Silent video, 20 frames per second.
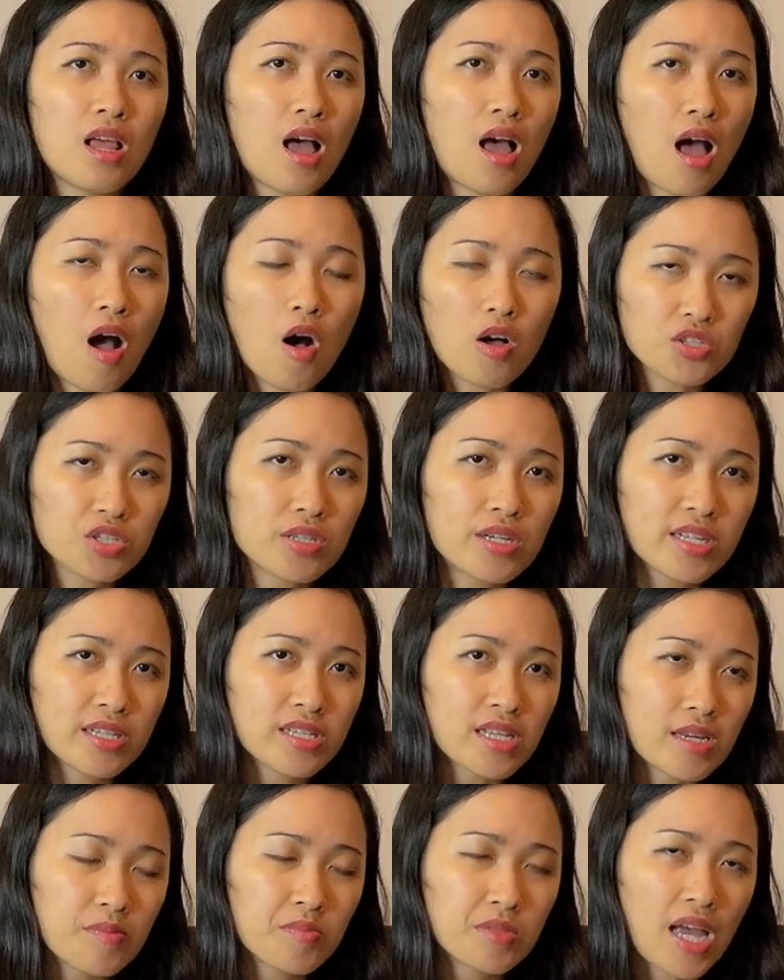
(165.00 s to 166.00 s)
Also, at the
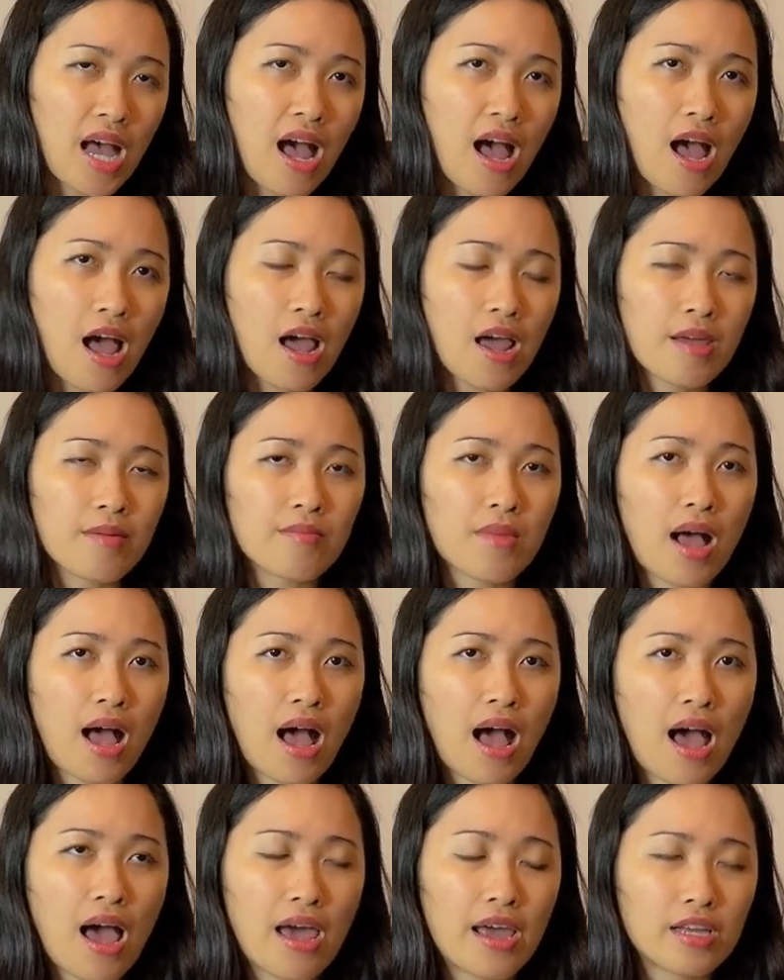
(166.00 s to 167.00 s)
same time,
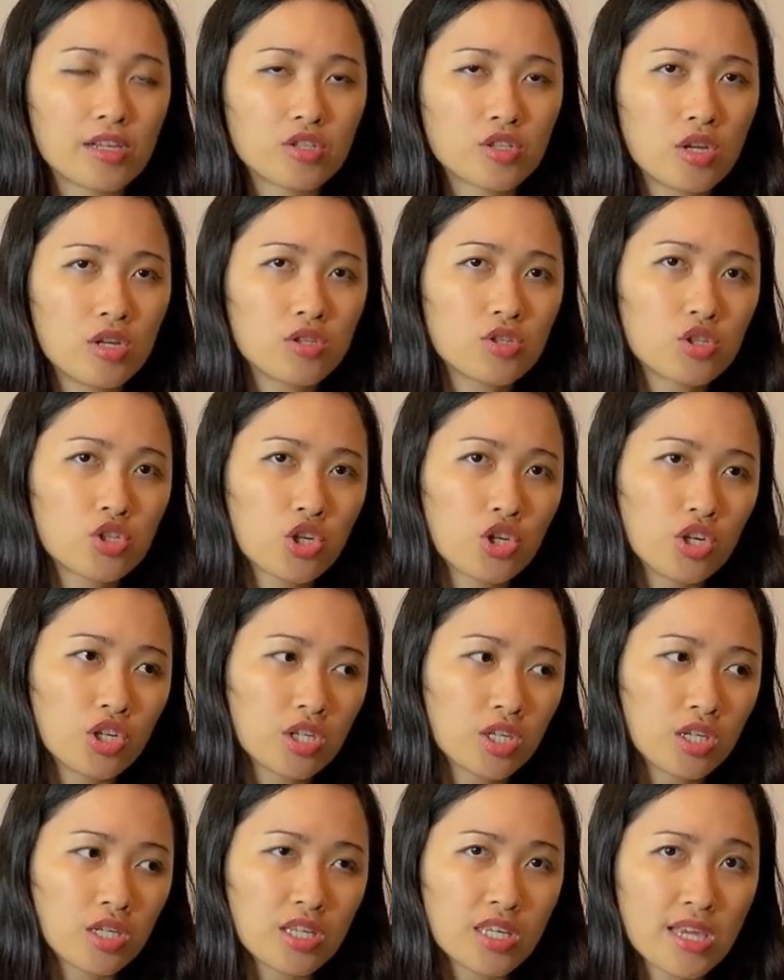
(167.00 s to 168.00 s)
I took
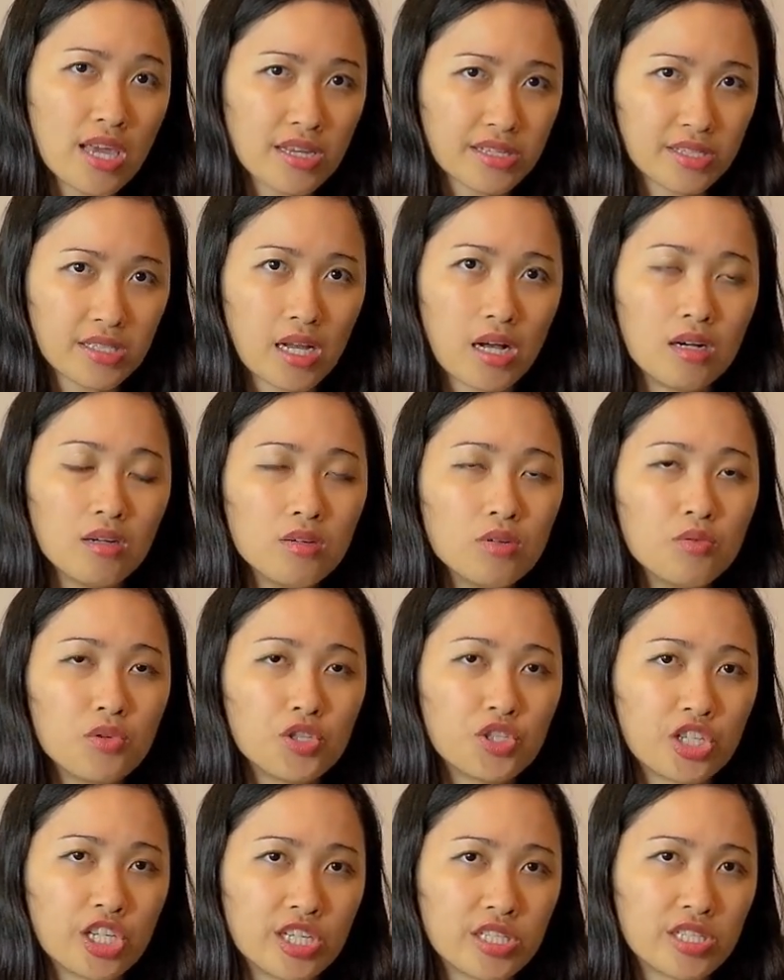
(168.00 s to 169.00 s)
ESL,
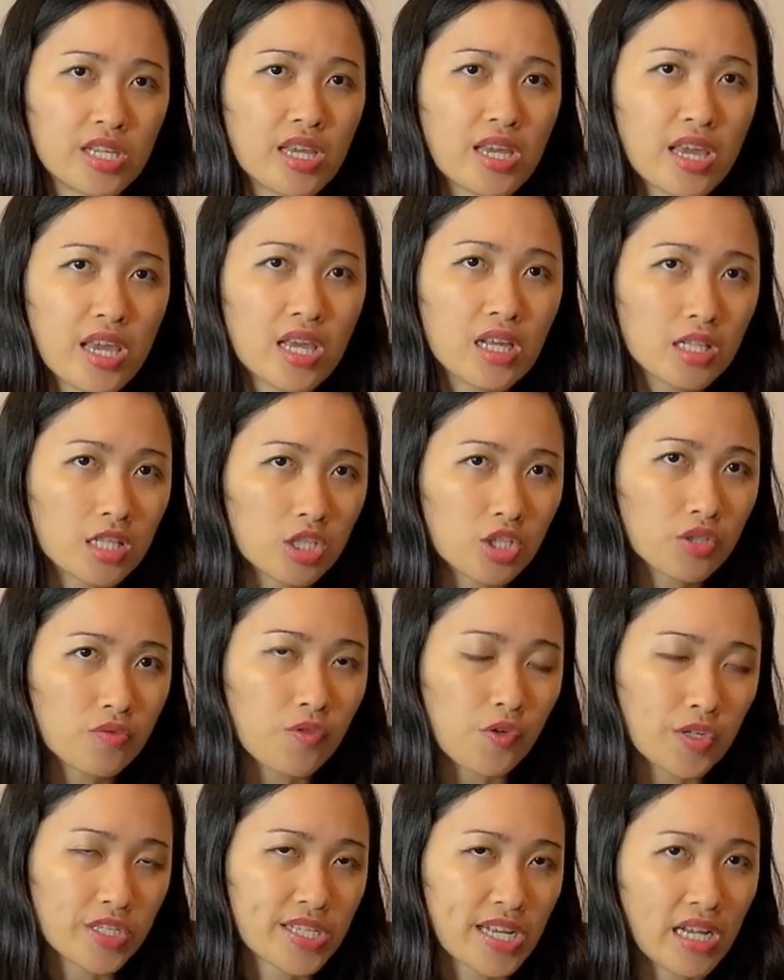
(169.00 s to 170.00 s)
which is English
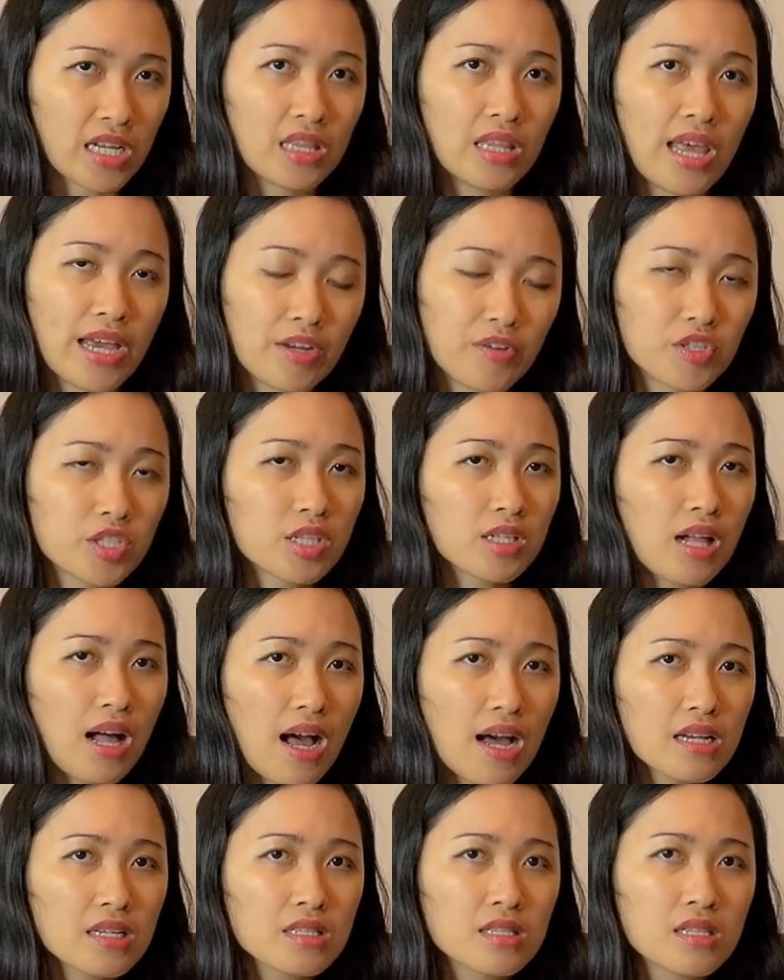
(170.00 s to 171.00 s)
for Second Language
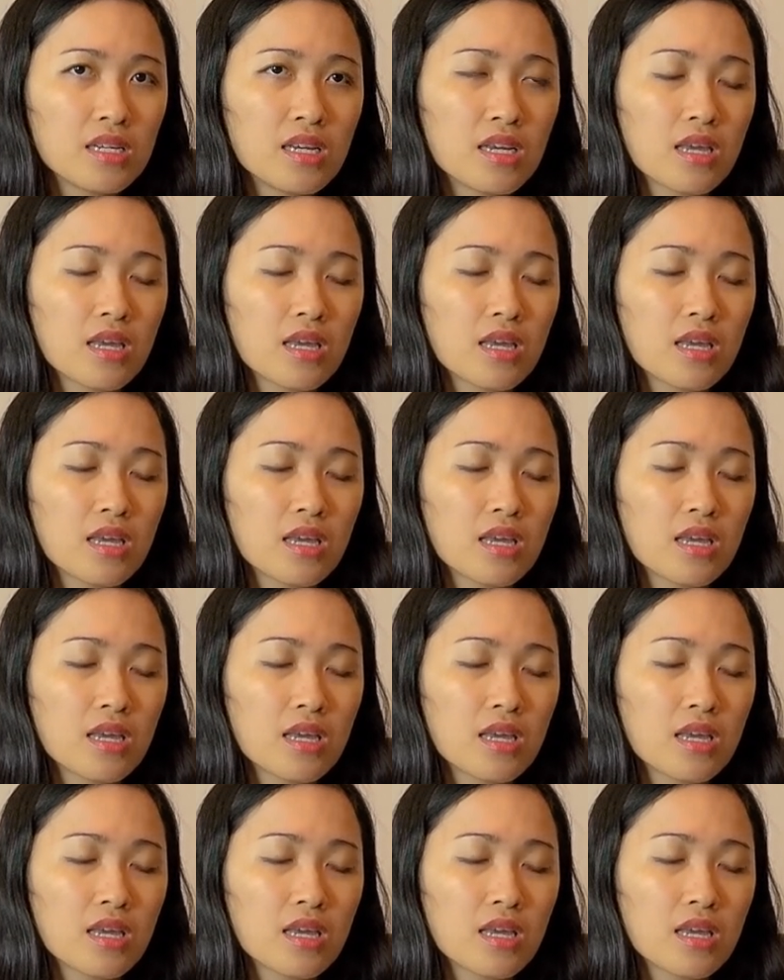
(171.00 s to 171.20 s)
class.